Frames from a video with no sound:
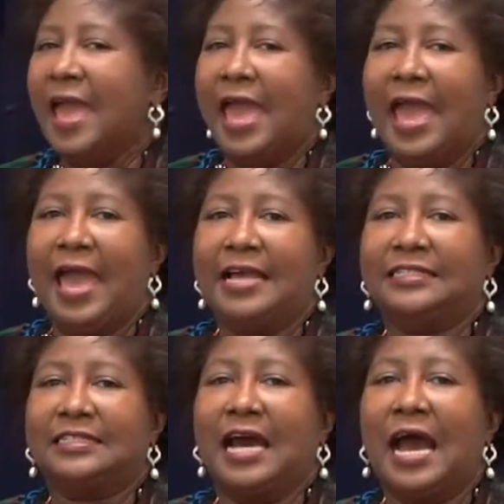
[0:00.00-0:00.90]

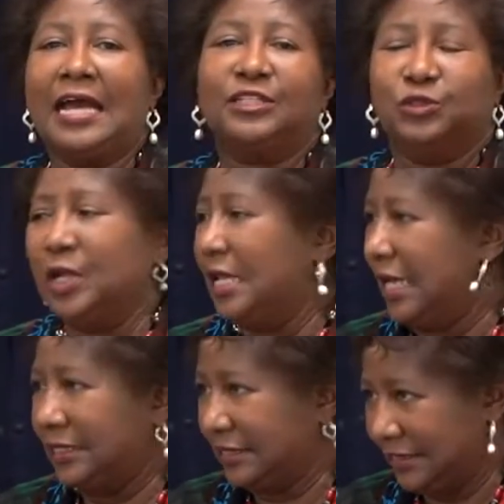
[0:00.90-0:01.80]
And I do not
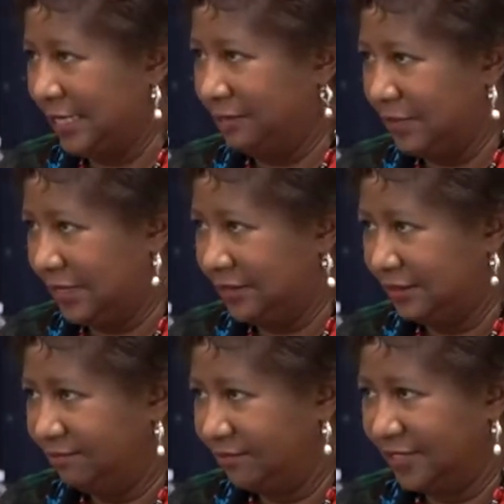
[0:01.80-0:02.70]
like the sight of
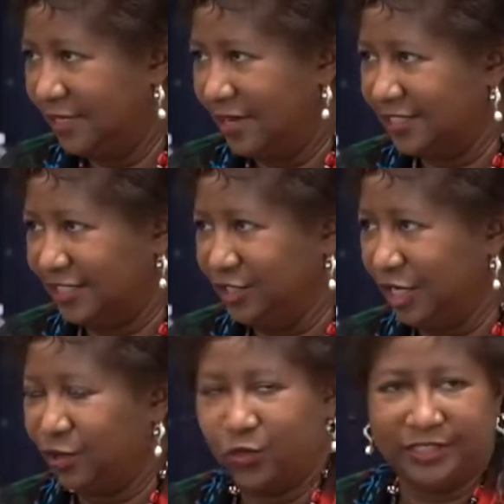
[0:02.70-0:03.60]
blood. I still
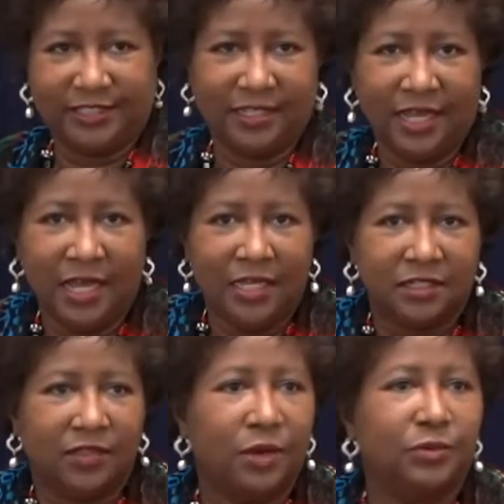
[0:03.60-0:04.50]
get queasy.
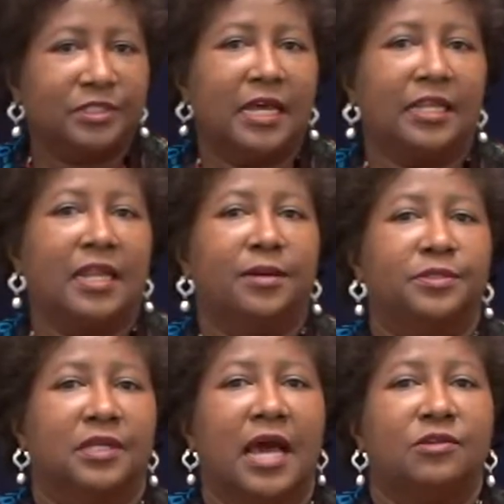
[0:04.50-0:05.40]
So that was not an
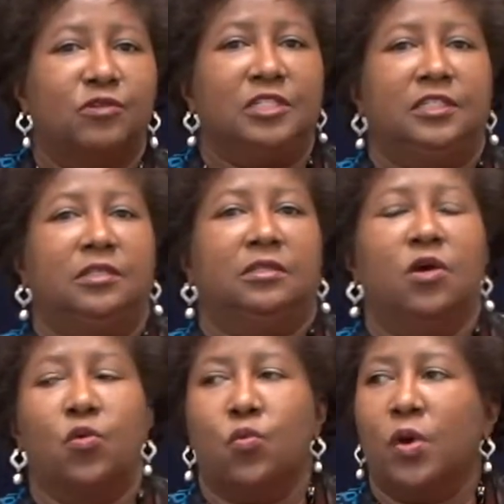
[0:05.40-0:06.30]
option. I really didn't
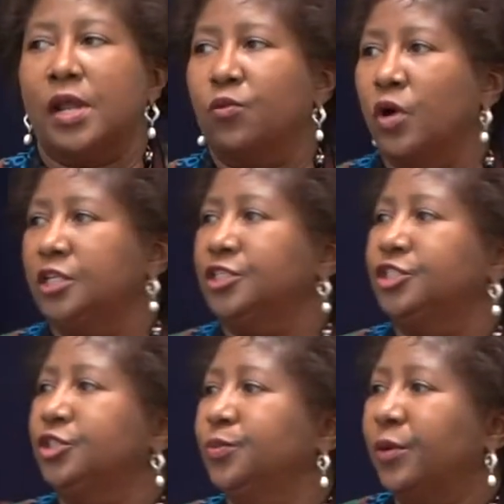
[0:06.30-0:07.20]
know what I wanted
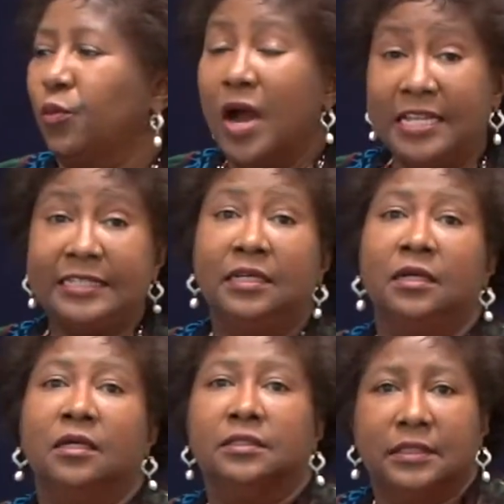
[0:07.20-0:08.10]
to do. But
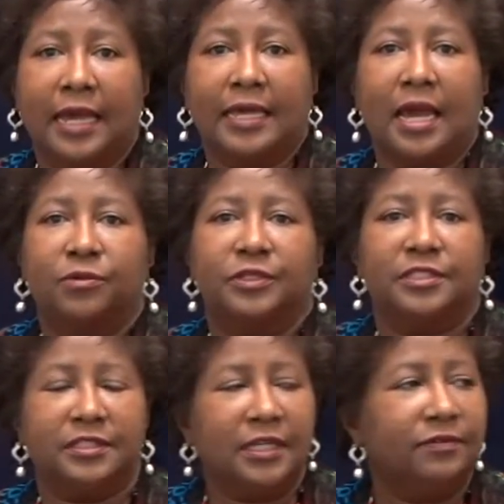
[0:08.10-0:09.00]
one day, I
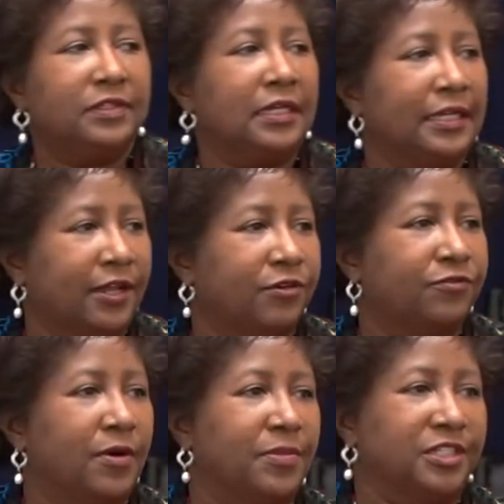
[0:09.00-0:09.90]
received a letter
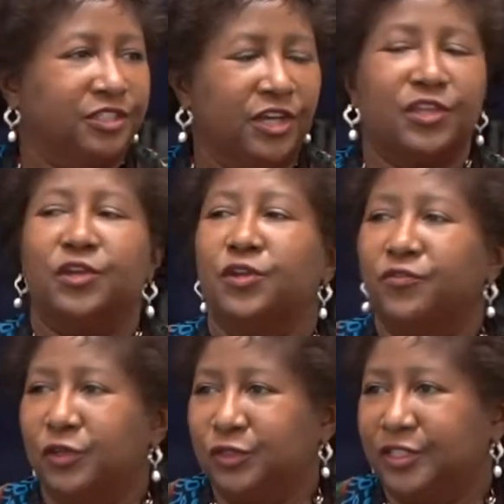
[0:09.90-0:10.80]
from the Southern
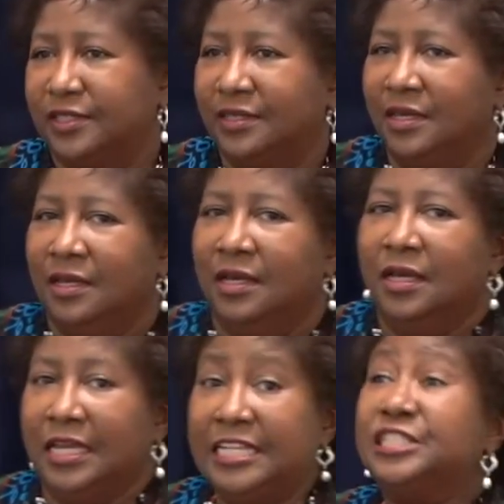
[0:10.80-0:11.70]
University
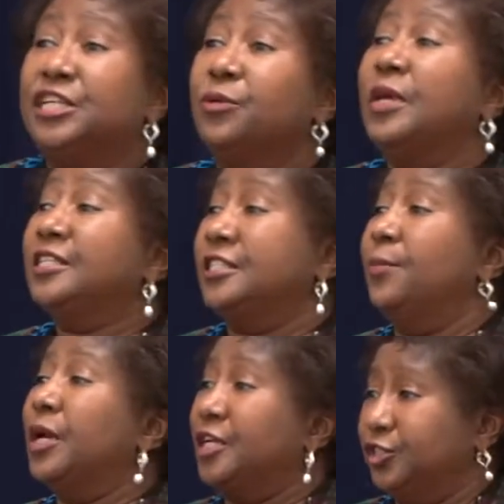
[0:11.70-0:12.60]
Engineering
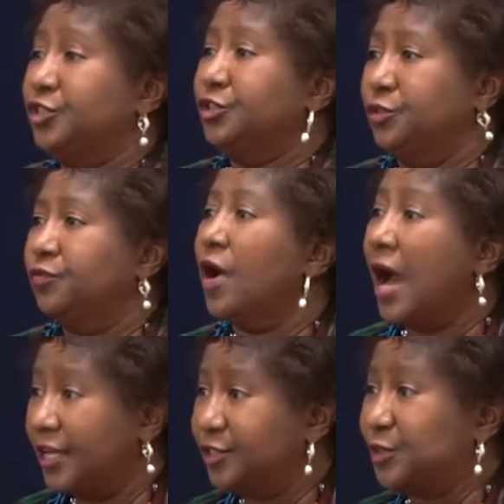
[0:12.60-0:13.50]
Summer Institute for
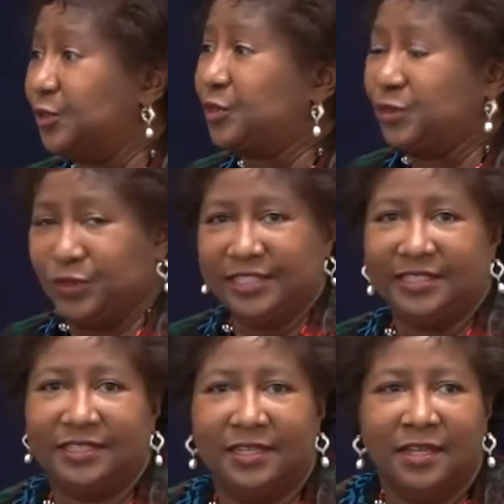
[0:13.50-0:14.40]
high school
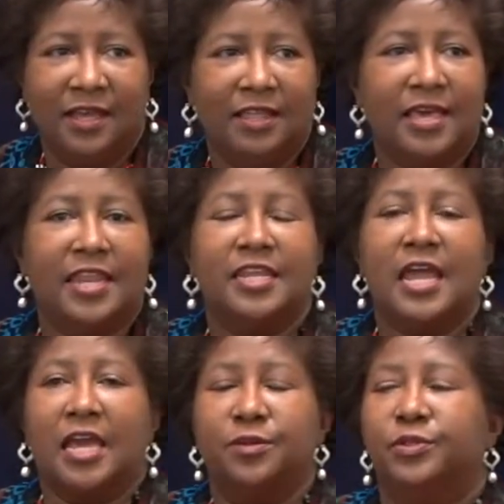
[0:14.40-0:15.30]
students that
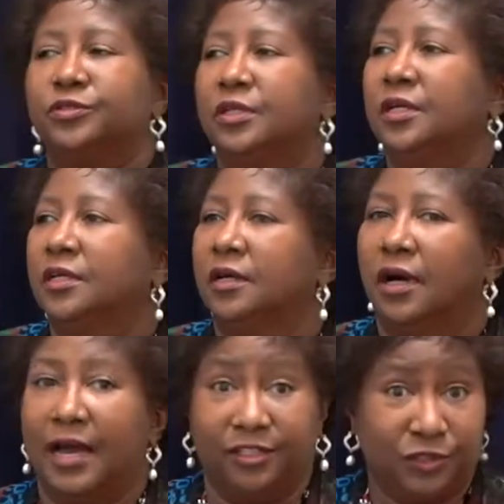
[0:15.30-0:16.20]
enabled
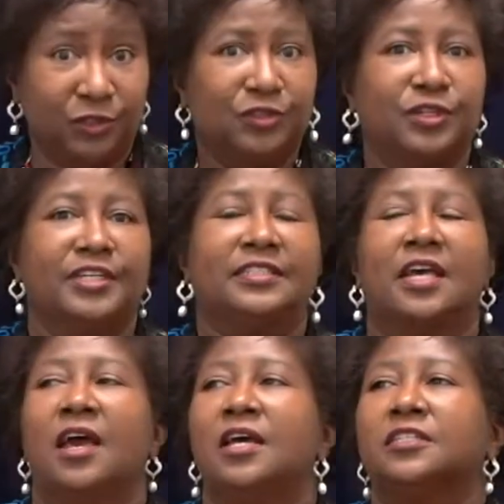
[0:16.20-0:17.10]
high school students
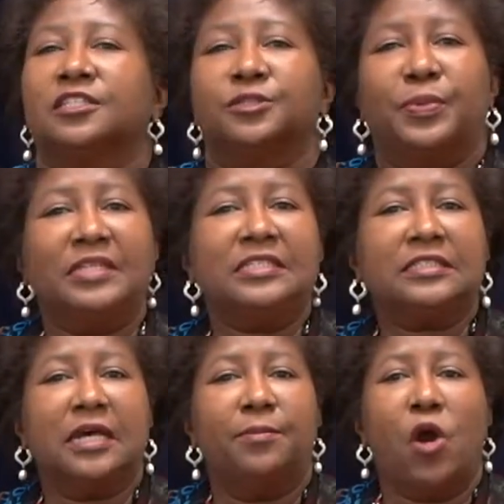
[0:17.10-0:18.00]
to spend the
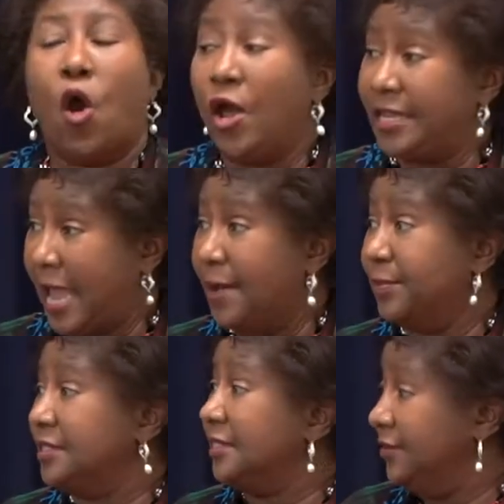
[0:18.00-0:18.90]
summer on
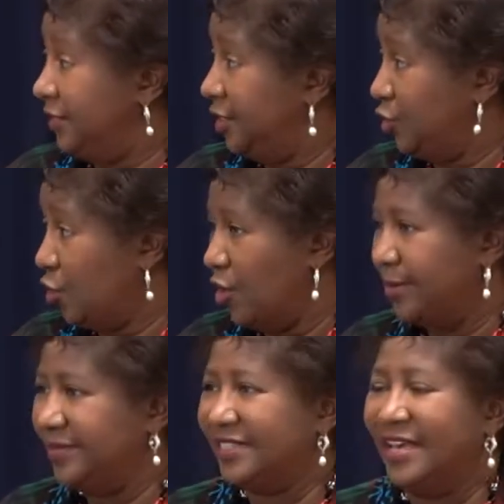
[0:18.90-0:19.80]
campus, live in the
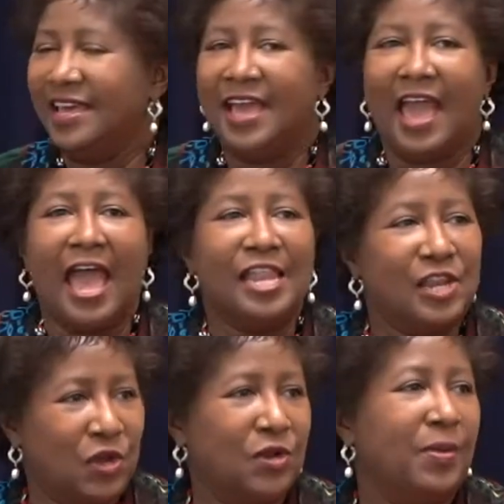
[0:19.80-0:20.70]
dorms, and
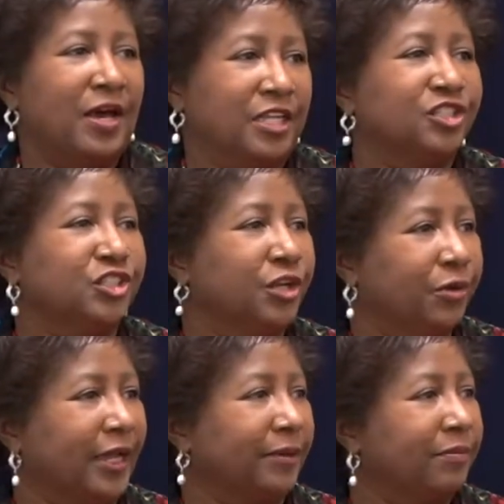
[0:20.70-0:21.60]
learn about
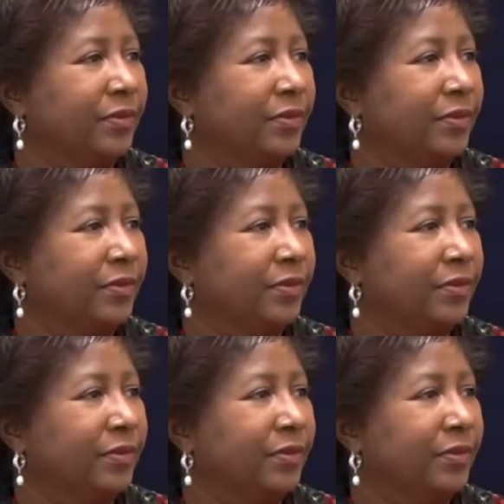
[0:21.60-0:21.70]
engineering.